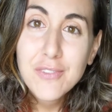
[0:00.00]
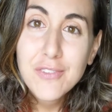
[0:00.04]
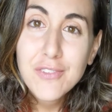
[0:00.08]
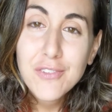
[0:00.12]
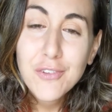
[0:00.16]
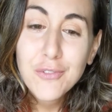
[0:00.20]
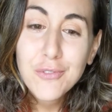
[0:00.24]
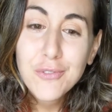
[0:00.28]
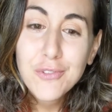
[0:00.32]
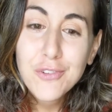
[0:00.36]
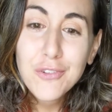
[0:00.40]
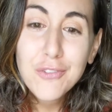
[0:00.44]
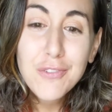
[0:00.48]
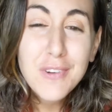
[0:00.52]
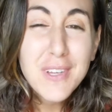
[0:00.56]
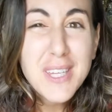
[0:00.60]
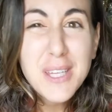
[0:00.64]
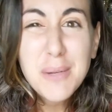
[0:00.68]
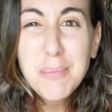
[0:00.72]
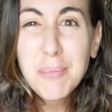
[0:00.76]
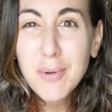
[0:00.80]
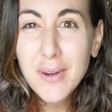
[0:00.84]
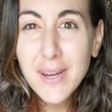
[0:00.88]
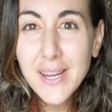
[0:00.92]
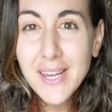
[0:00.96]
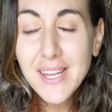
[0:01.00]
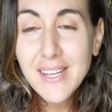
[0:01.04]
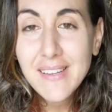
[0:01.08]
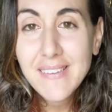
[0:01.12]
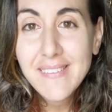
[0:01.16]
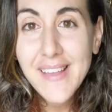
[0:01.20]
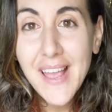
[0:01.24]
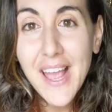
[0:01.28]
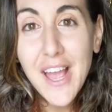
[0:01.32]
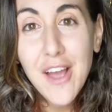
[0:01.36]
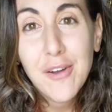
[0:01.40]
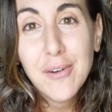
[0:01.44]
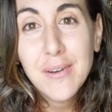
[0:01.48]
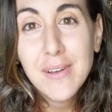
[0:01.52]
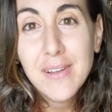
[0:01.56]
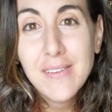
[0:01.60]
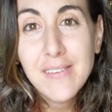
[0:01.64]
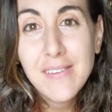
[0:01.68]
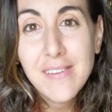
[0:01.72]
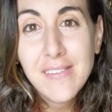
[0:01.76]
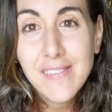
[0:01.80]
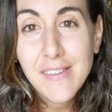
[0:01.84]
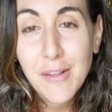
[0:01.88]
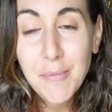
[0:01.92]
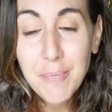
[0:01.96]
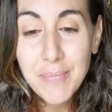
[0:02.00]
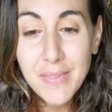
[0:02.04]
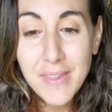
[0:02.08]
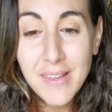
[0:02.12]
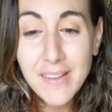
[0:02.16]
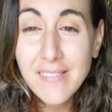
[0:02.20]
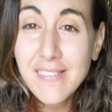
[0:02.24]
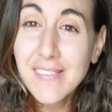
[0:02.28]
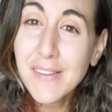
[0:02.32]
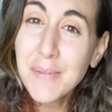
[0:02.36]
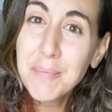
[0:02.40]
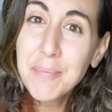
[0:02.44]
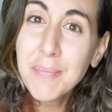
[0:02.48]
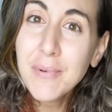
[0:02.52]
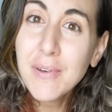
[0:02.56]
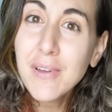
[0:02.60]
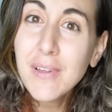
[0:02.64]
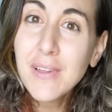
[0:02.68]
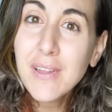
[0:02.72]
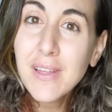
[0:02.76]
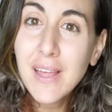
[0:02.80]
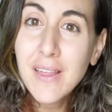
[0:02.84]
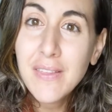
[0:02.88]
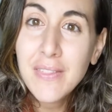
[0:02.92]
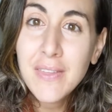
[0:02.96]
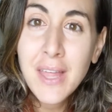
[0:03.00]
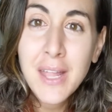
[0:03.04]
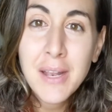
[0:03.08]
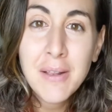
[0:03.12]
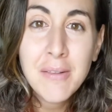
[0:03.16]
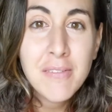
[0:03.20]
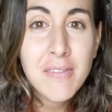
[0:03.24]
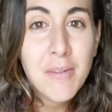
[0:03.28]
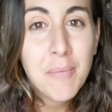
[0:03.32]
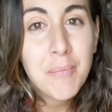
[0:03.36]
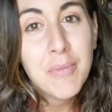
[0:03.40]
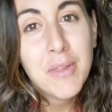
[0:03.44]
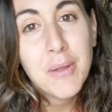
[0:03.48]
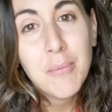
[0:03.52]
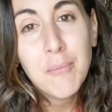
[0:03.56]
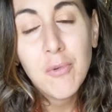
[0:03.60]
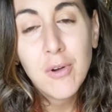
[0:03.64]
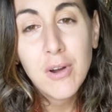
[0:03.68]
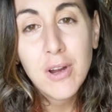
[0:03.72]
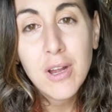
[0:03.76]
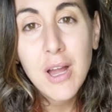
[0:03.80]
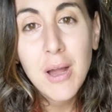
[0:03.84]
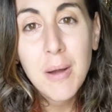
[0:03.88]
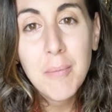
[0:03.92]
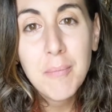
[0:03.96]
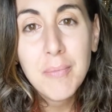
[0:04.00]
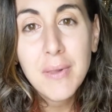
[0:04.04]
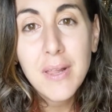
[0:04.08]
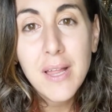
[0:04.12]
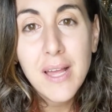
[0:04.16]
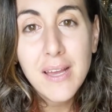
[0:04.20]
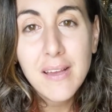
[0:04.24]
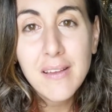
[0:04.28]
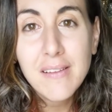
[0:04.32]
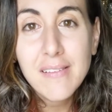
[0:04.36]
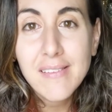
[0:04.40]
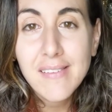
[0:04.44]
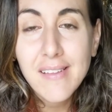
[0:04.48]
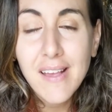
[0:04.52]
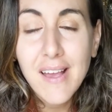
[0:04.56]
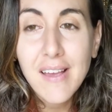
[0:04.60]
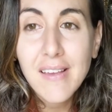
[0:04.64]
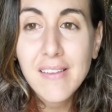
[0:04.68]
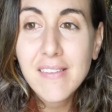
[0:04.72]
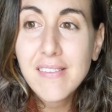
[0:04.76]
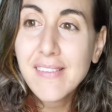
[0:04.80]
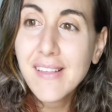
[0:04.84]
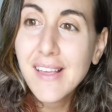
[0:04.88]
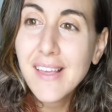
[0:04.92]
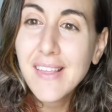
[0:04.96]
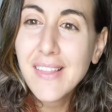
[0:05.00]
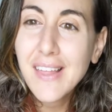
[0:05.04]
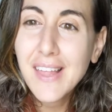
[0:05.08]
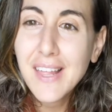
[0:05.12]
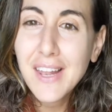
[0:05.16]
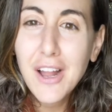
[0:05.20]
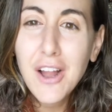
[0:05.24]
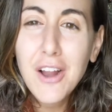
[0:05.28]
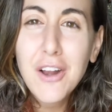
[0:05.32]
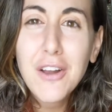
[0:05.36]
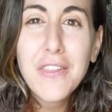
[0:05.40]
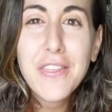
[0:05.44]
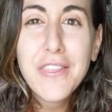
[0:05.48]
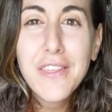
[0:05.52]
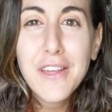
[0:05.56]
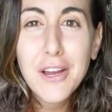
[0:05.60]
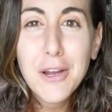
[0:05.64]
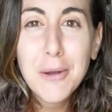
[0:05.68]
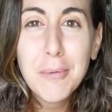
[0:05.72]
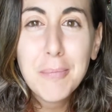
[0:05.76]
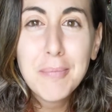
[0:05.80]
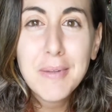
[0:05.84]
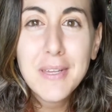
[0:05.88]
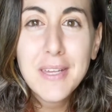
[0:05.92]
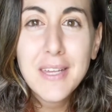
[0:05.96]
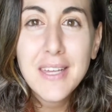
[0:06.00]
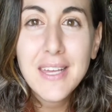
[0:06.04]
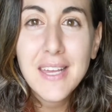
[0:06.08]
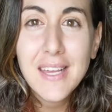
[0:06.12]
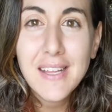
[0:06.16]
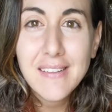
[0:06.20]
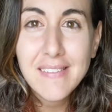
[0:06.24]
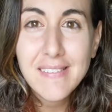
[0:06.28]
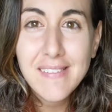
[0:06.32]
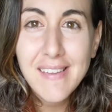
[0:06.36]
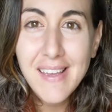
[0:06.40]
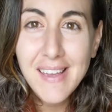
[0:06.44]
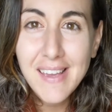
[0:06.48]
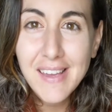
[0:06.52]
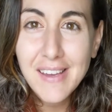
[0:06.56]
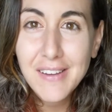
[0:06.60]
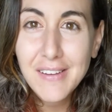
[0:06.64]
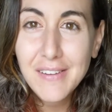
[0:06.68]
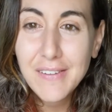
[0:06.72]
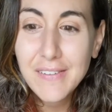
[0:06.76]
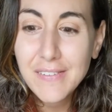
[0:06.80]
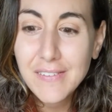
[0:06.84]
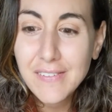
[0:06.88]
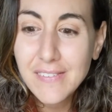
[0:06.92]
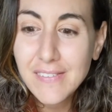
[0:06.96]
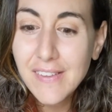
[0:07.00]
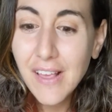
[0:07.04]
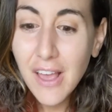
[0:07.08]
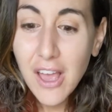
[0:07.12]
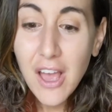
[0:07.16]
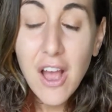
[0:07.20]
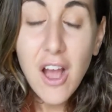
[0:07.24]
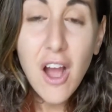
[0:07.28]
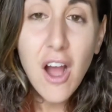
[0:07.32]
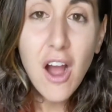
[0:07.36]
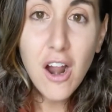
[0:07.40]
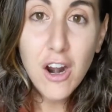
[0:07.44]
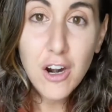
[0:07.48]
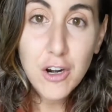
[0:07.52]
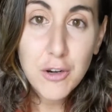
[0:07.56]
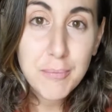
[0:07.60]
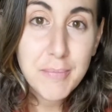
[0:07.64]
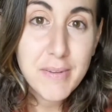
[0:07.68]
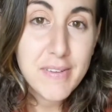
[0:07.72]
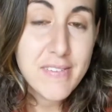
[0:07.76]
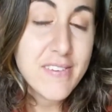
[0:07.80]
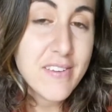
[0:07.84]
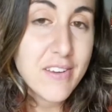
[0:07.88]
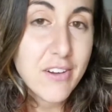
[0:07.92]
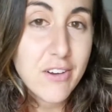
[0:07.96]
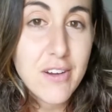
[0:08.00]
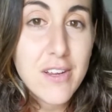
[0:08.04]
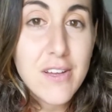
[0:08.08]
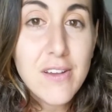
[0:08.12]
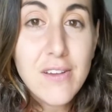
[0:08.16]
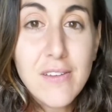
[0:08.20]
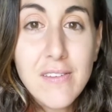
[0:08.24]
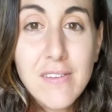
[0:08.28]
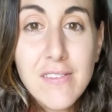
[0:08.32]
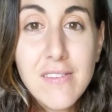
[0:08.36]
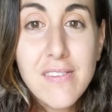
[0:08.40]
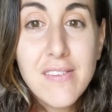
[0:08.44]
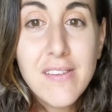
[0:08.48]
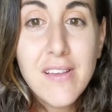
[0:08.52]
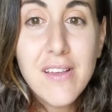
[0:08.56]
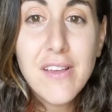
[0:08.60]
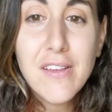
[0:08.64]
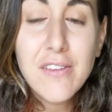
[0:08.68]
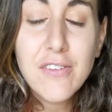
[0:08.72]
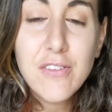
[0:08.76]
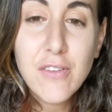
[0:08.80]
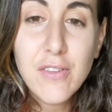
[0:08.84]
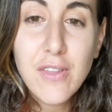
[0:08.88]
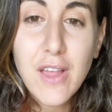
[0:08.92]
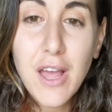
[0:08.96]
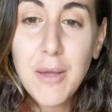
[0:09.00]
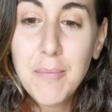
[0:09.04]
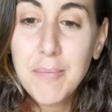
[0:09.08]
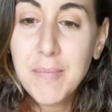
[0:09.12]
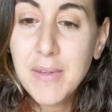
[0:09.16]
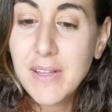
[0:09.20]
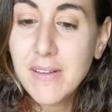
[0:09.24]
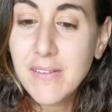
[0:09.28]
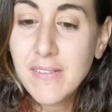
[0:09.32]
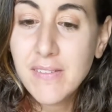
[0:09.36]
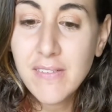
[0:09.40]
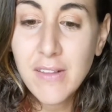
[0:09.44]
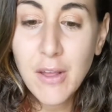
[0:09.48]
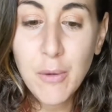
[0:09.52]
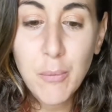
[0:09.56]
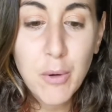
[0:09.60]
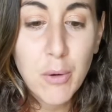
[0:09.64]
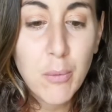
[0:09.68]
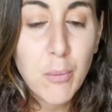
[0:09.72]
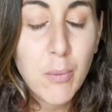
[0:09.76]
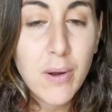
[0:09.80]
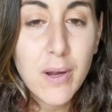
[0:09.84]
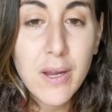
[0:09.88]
So to really break it down into something simple and then something more complex, I'll say that art therapy entails art materials. So that means that we're